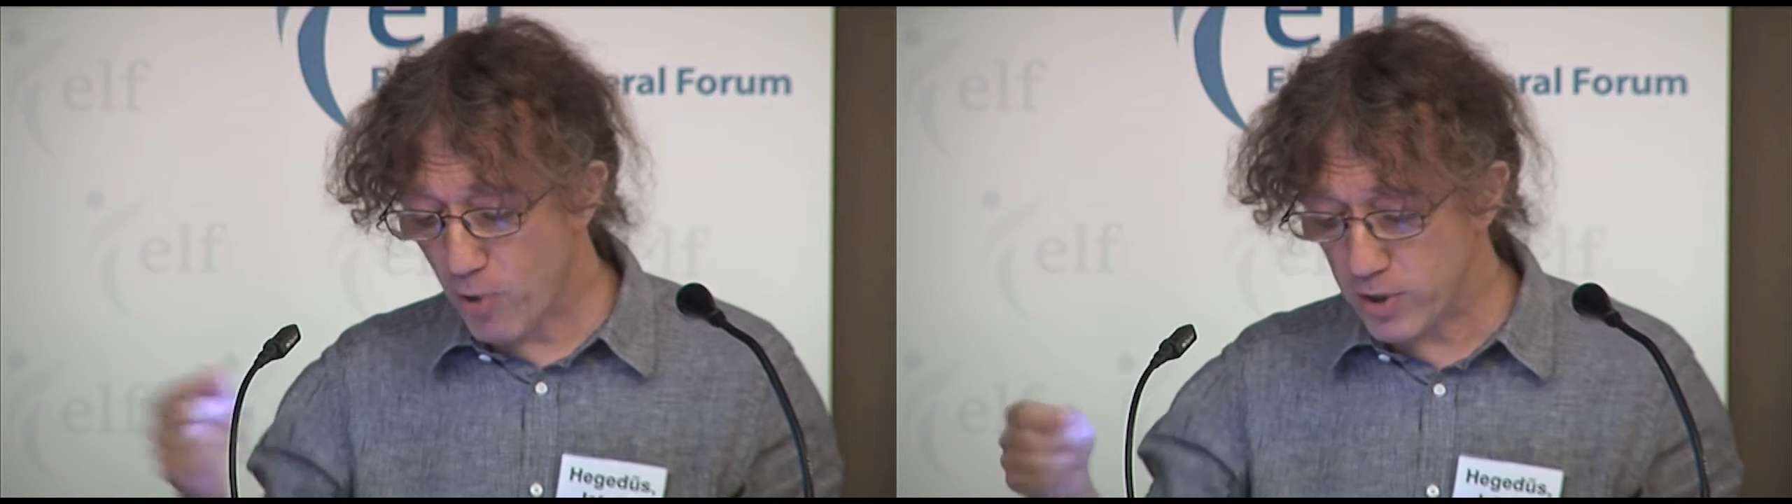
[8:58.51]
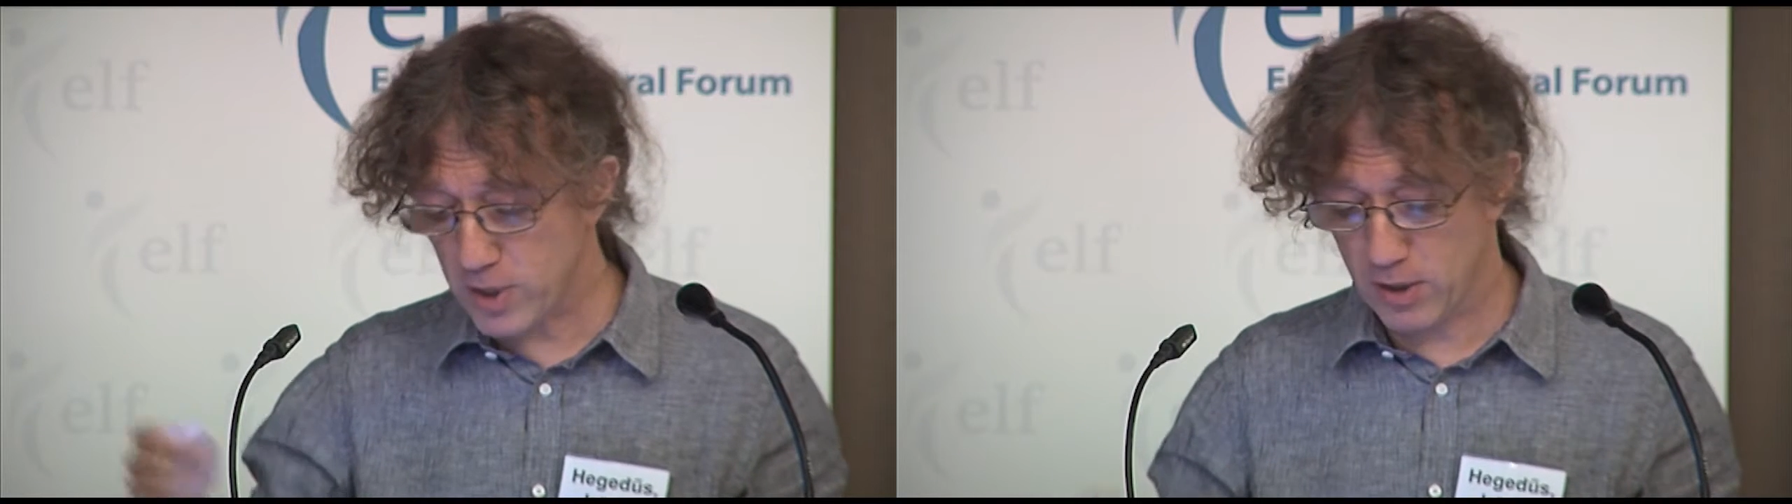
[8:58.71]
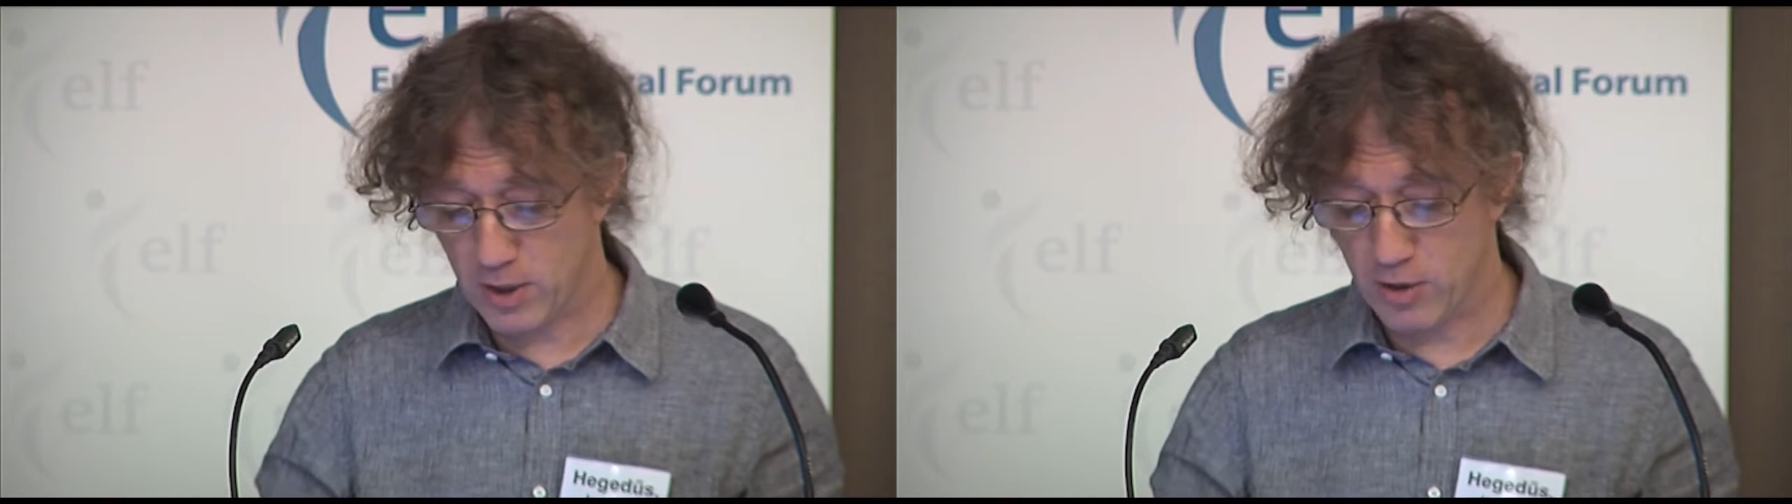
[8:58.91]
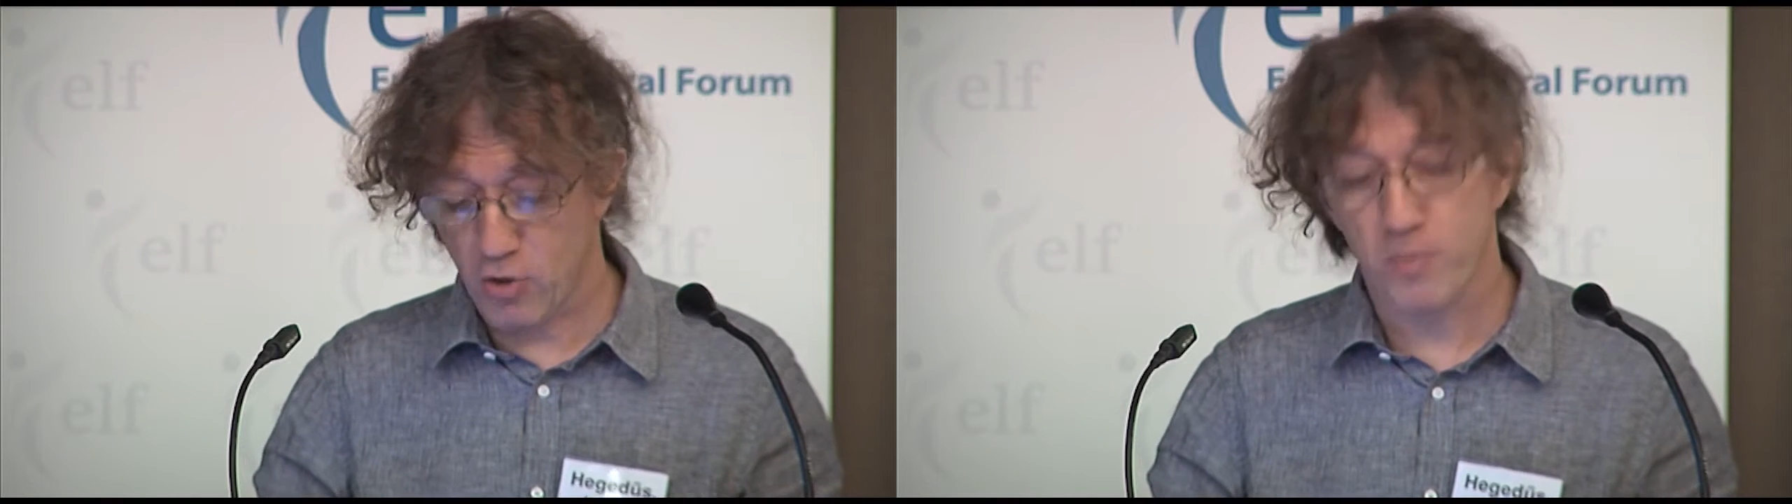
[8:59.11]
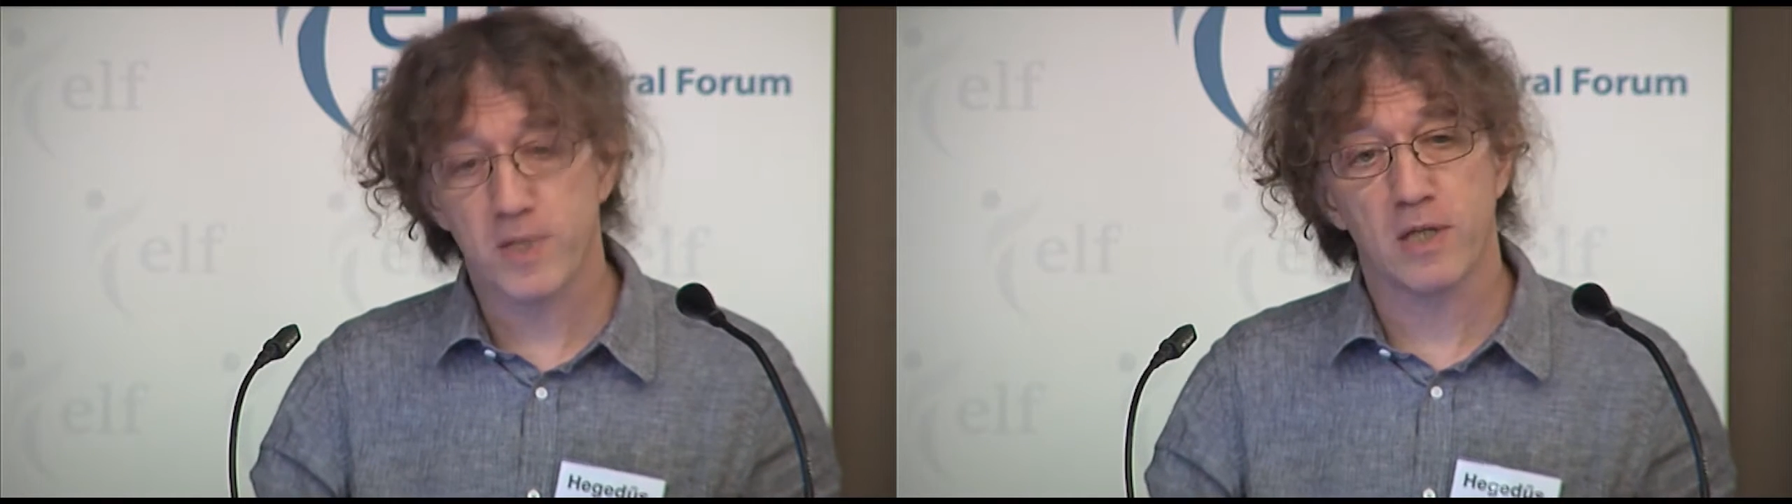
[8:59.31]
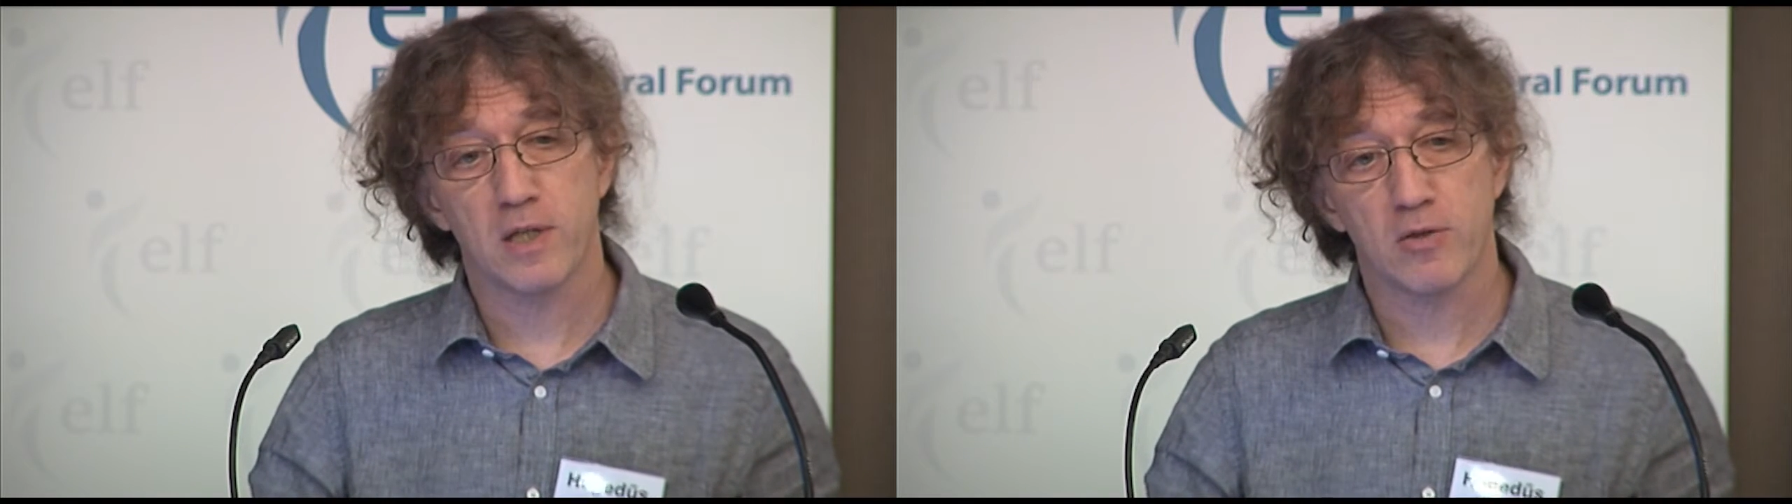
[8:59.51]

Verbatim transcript: political groups in the,